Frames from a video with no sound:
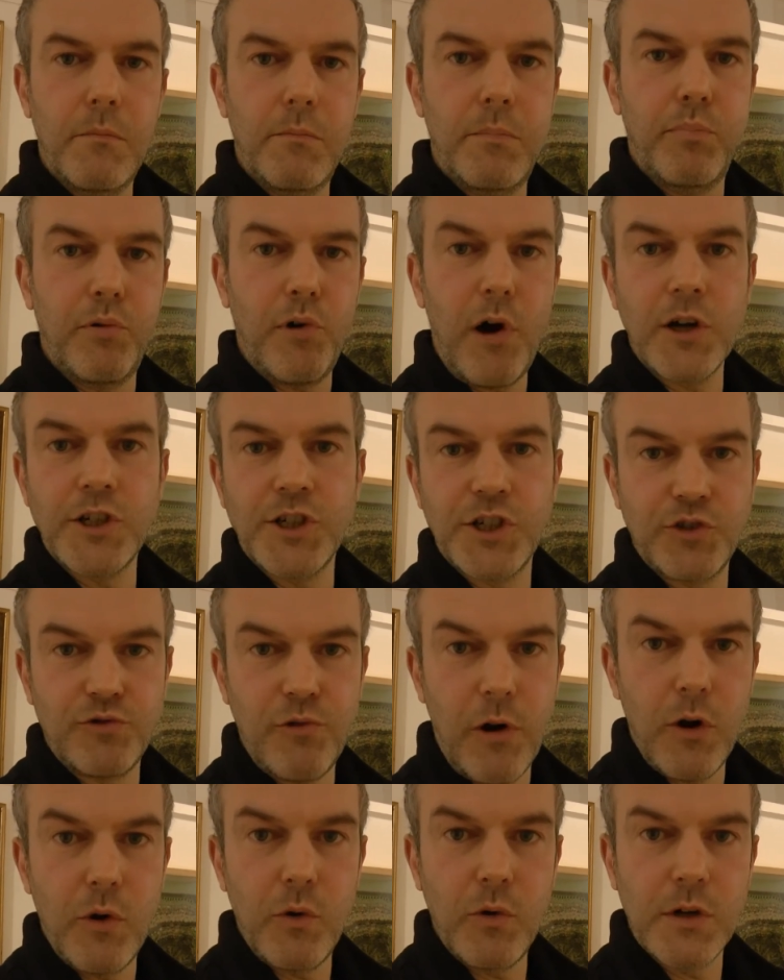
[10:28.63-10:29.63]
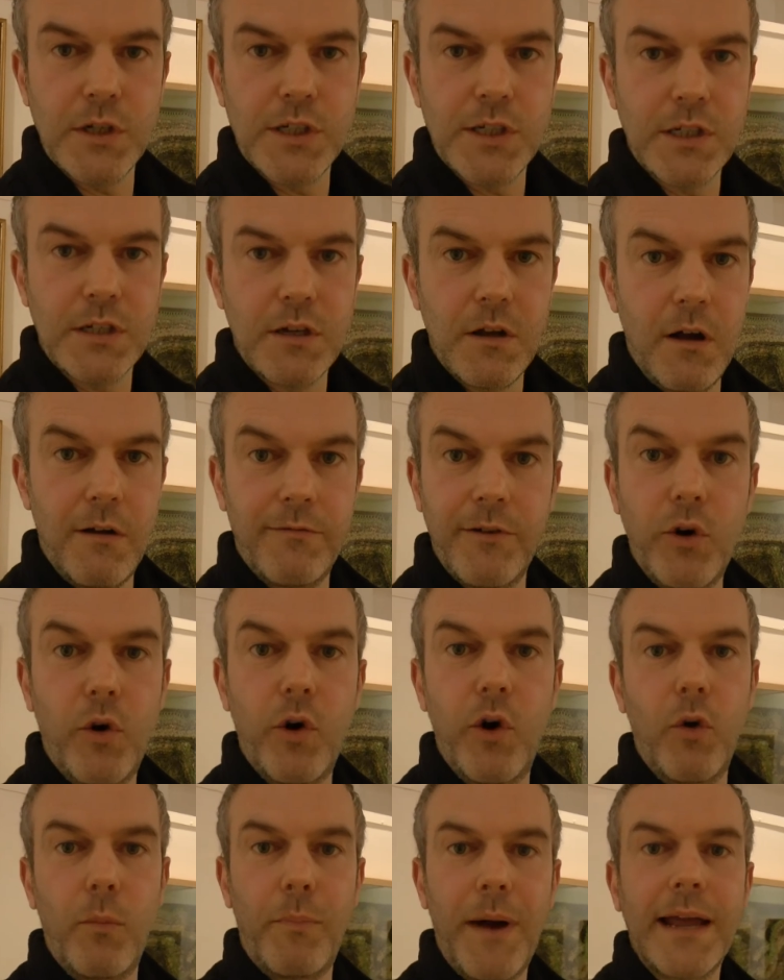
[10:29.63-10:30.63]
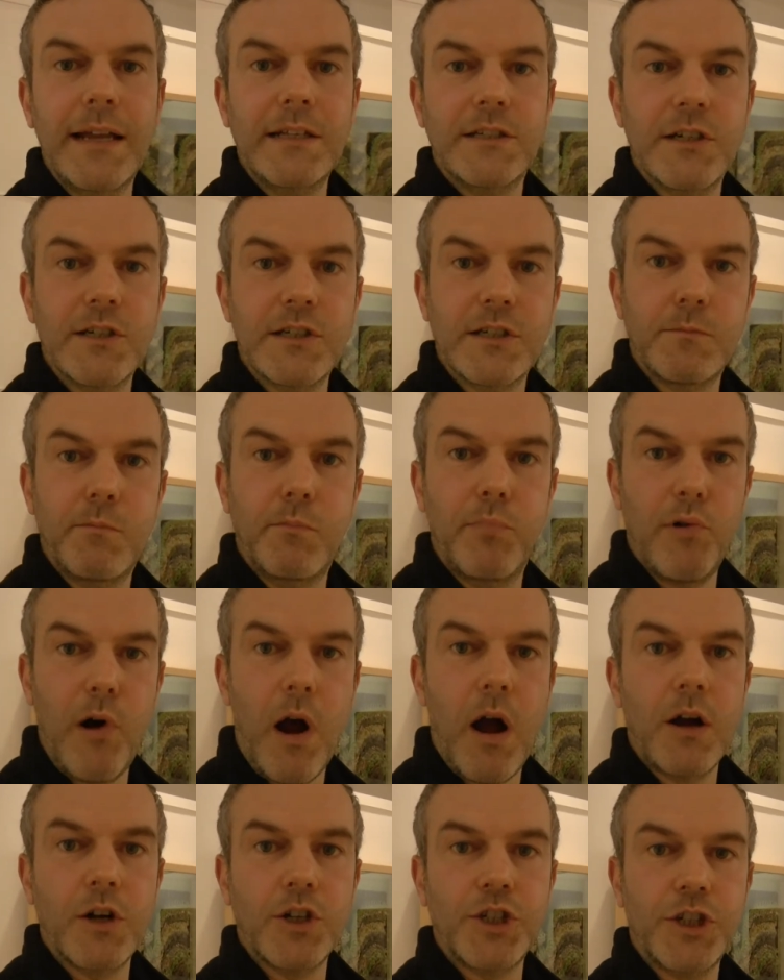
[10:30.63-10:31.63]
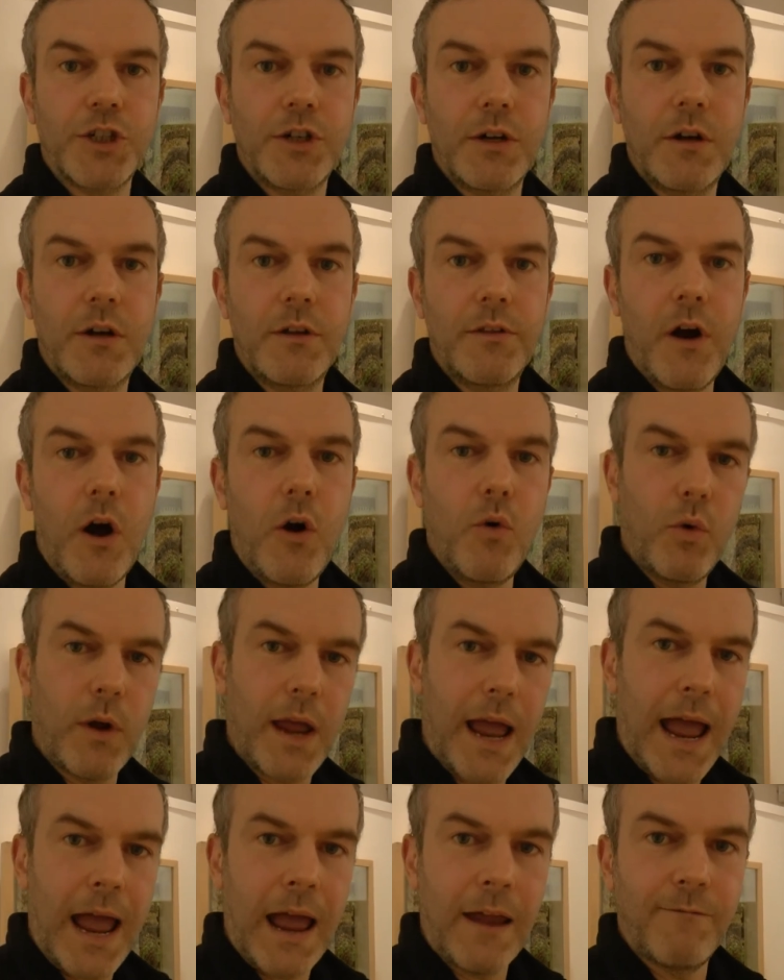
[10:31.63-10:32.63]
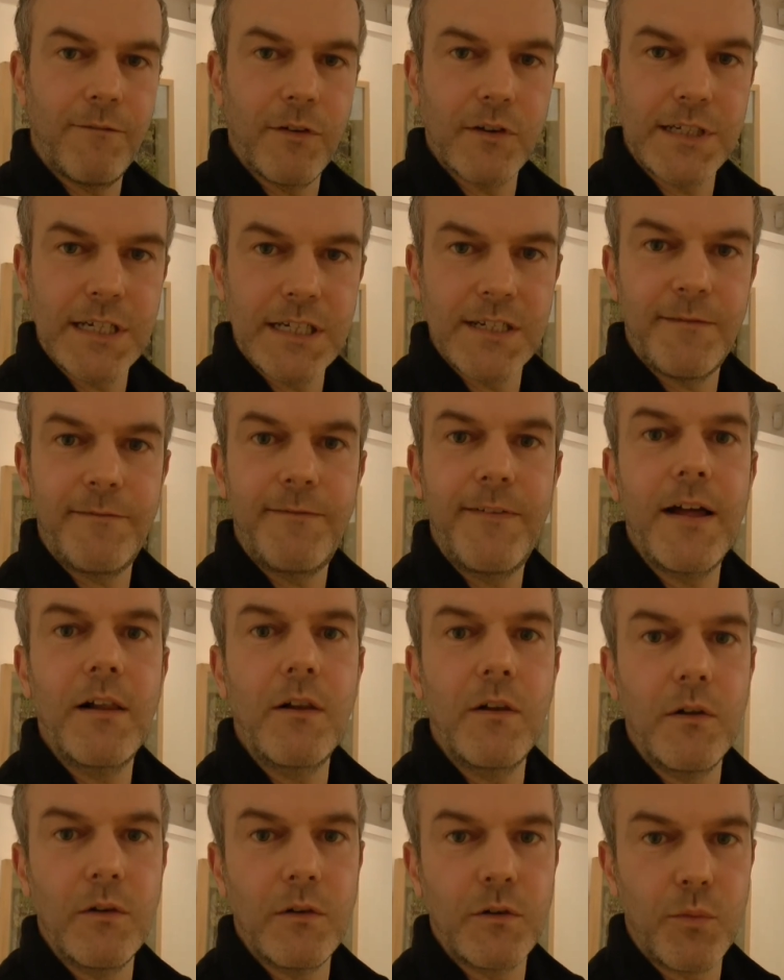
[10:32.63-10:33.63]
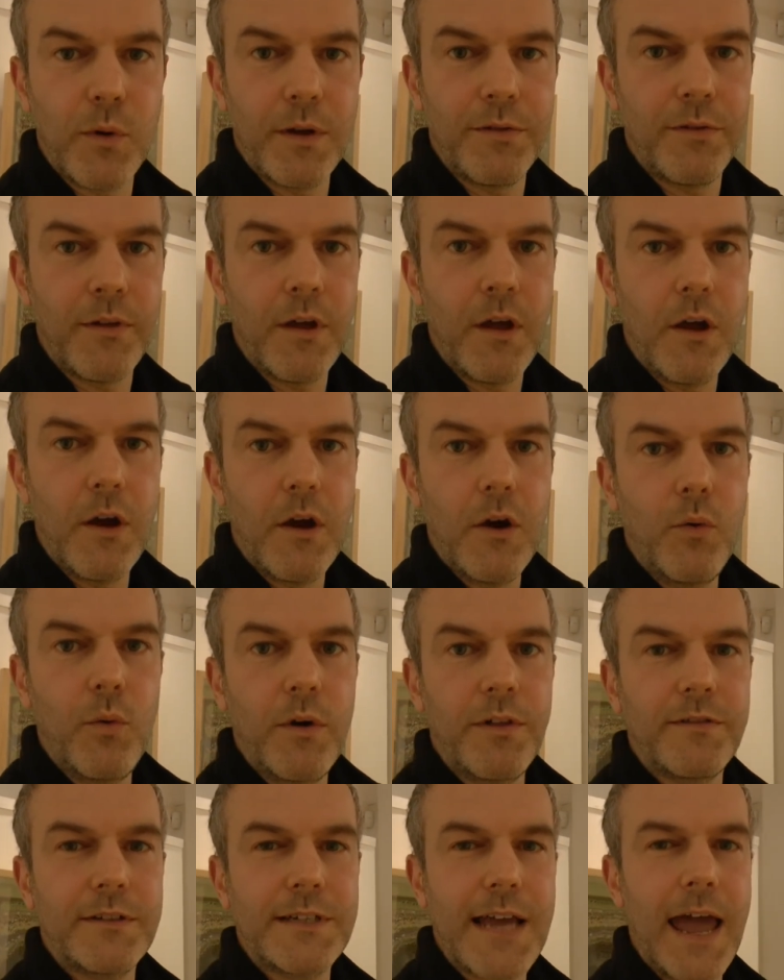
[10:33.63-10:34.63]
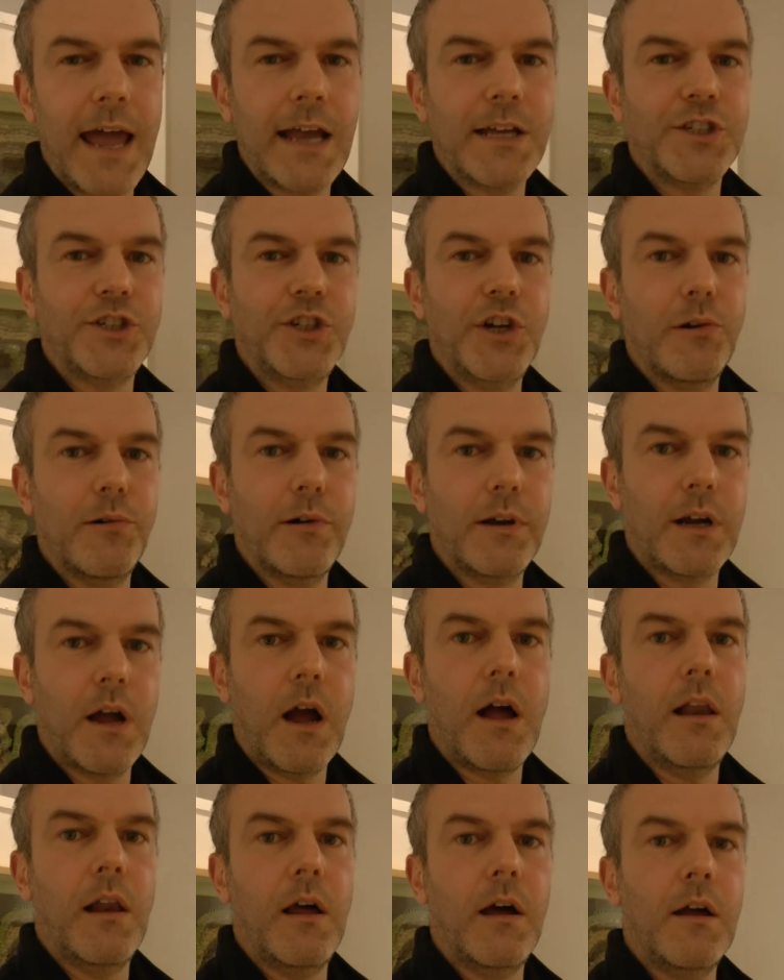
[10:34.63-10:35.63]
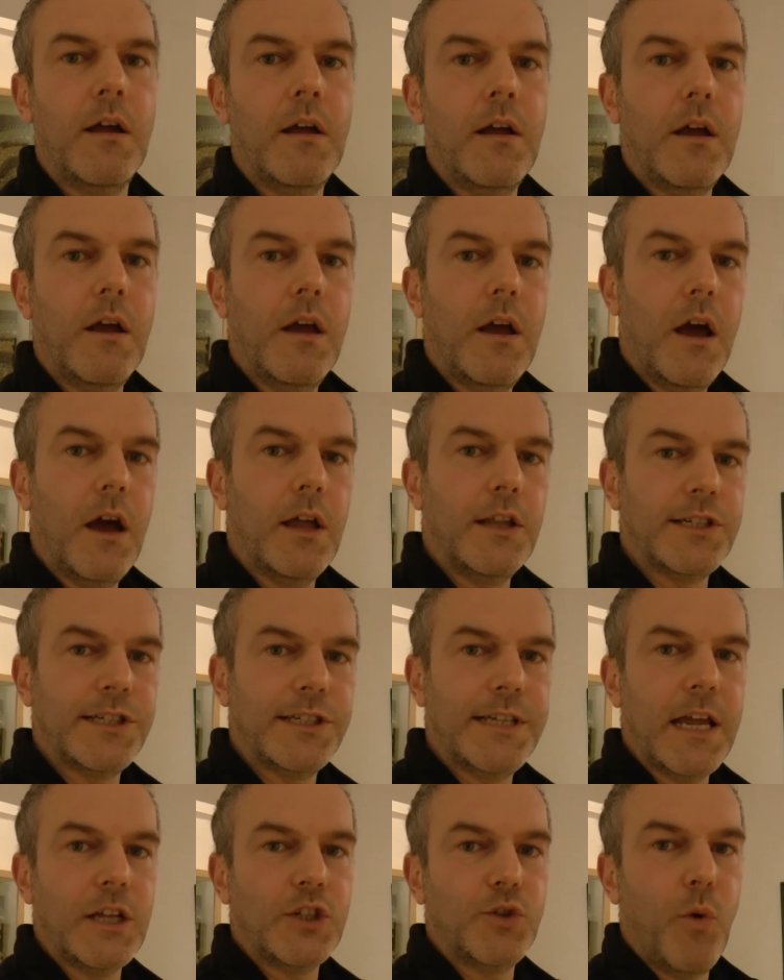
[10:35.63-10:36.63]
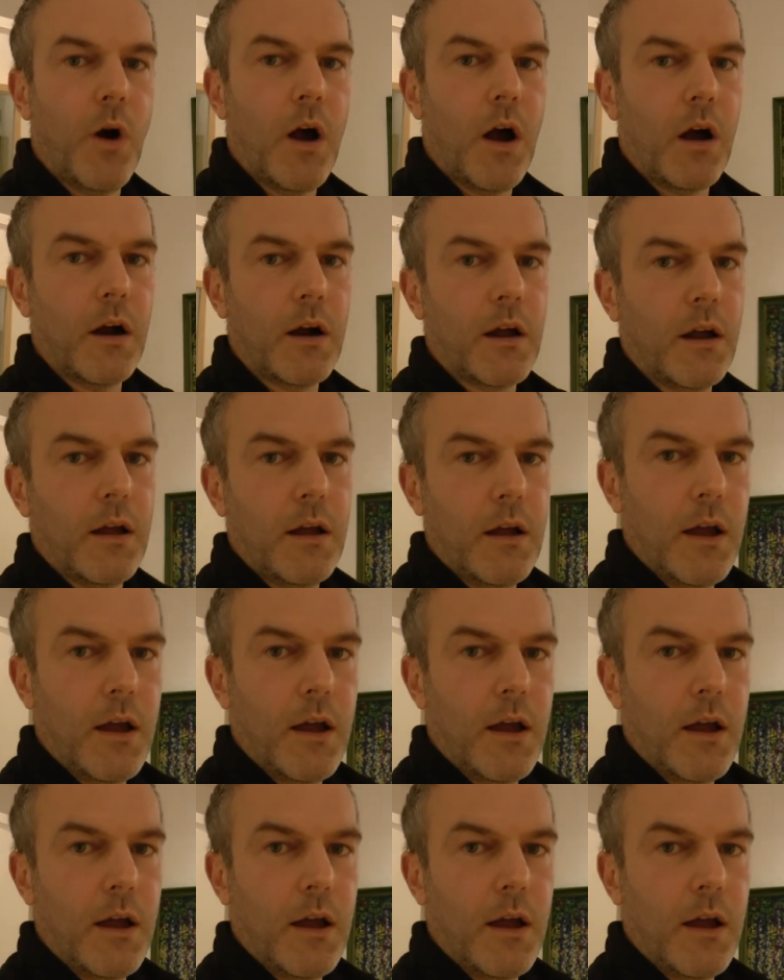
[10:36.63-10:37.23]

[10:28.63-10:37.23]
brushstrokes of an oil painter's brush. The whole canvas is filled with, with texture and colour and stitchwork.